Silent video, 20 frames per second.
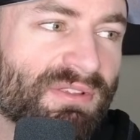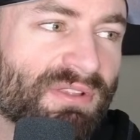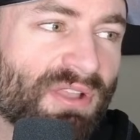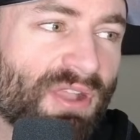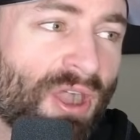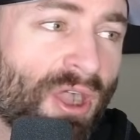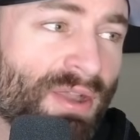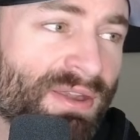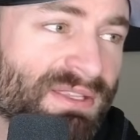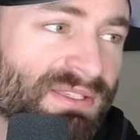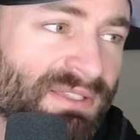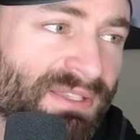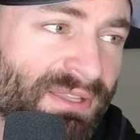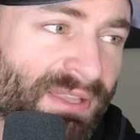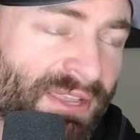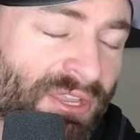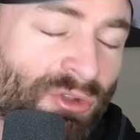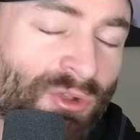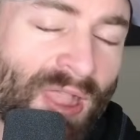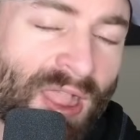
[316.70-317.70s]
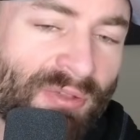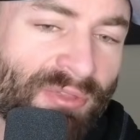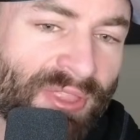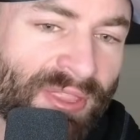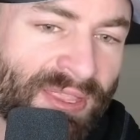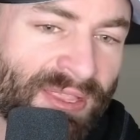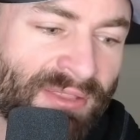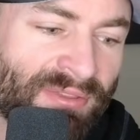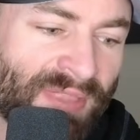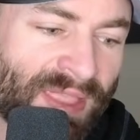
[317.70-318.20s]
honestly, like you know how
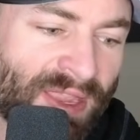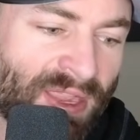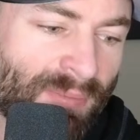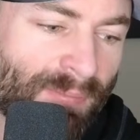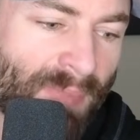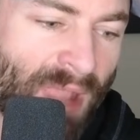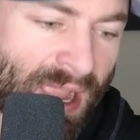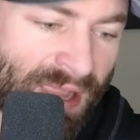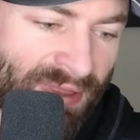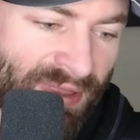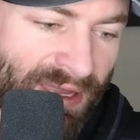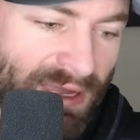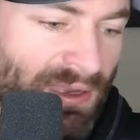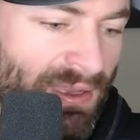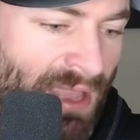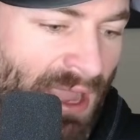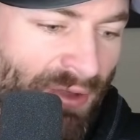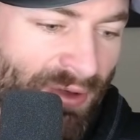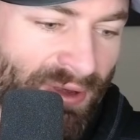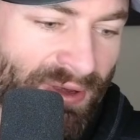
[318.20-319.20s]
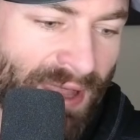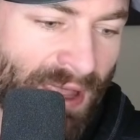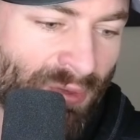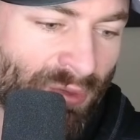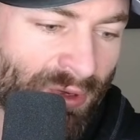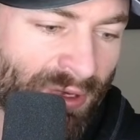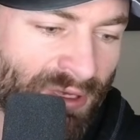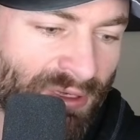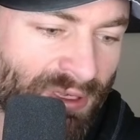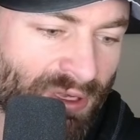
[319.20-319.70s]
they they combined the cloud and
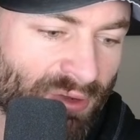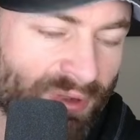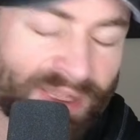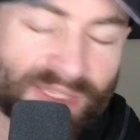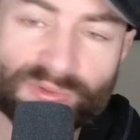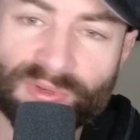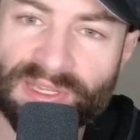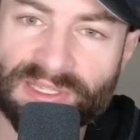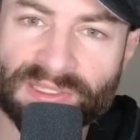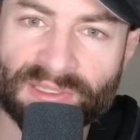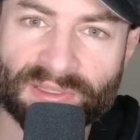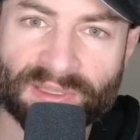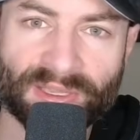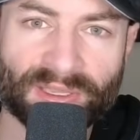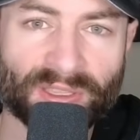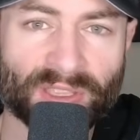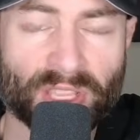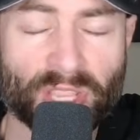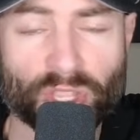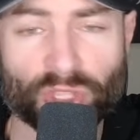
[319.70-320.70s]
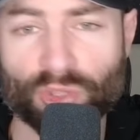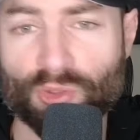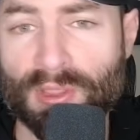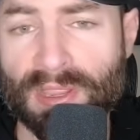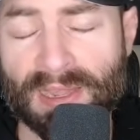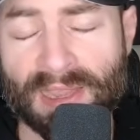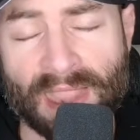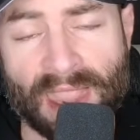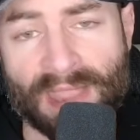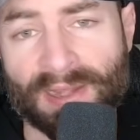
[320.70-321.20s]
network degrees recently. You
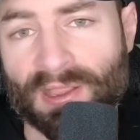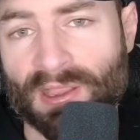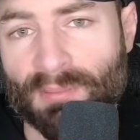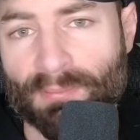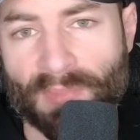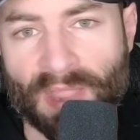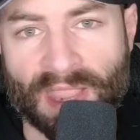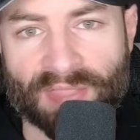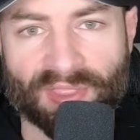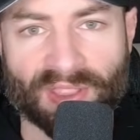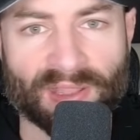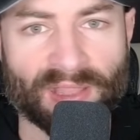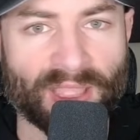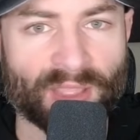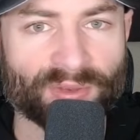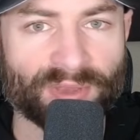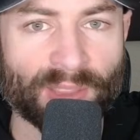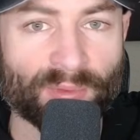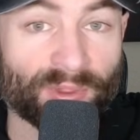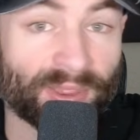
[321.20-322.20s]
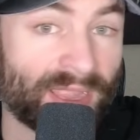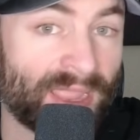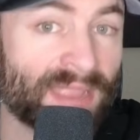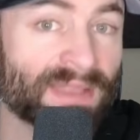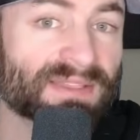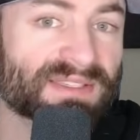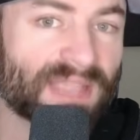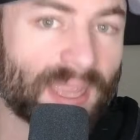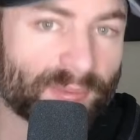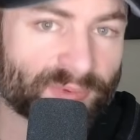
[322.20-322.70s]
could kind of combine the cloud, network,
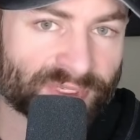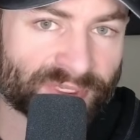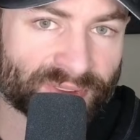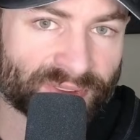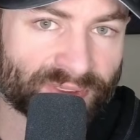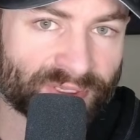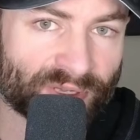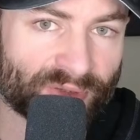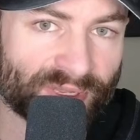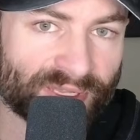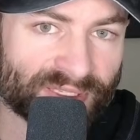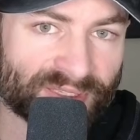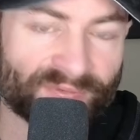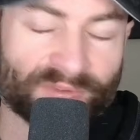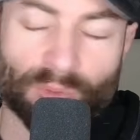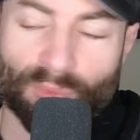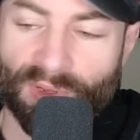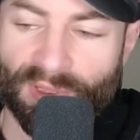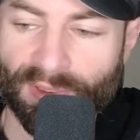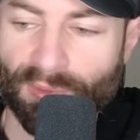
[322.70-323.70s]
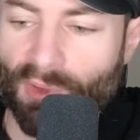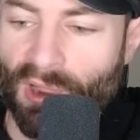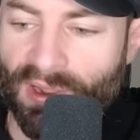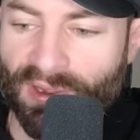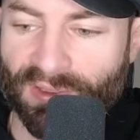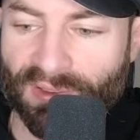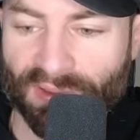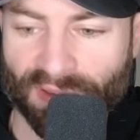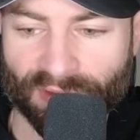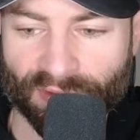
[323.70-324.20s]
and cyber degrees if you really
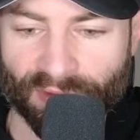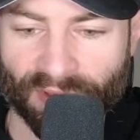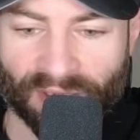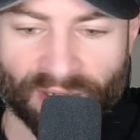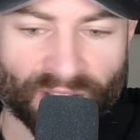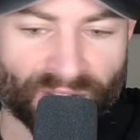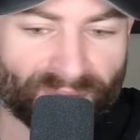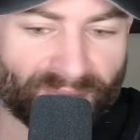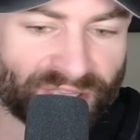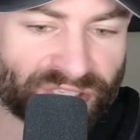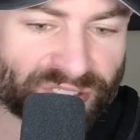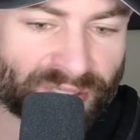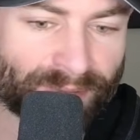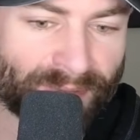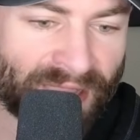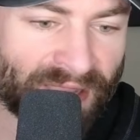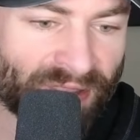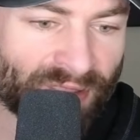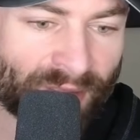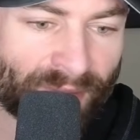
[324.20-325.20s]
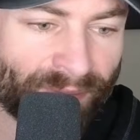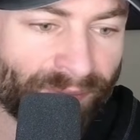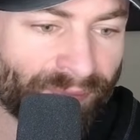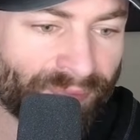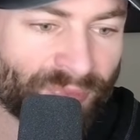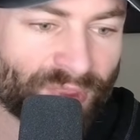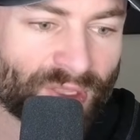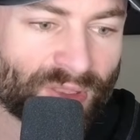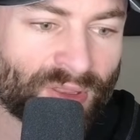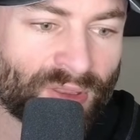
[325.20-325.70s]
wanted to, you know, and just make them
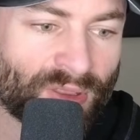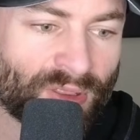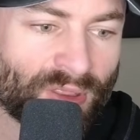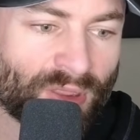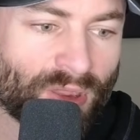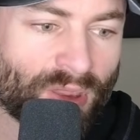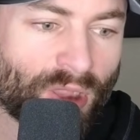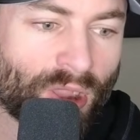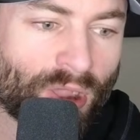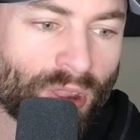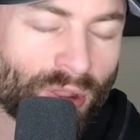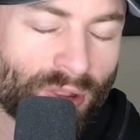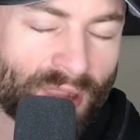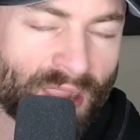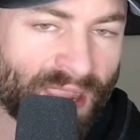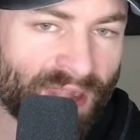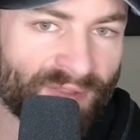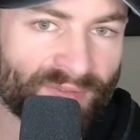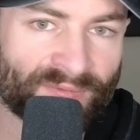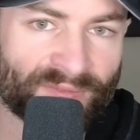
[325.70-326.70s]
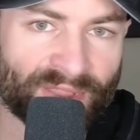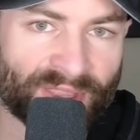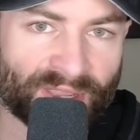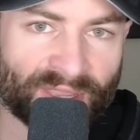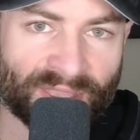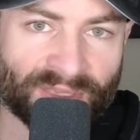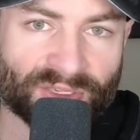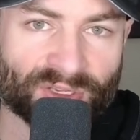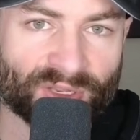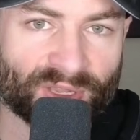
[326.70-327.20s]
all kind of like
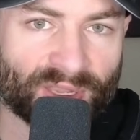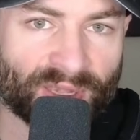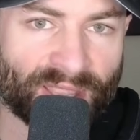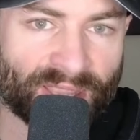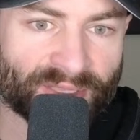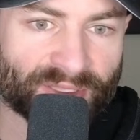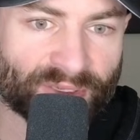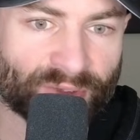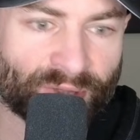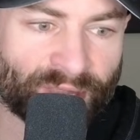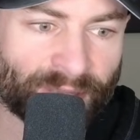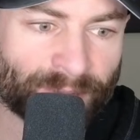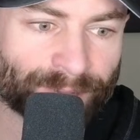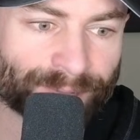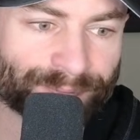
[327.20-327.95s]
interconnected, right?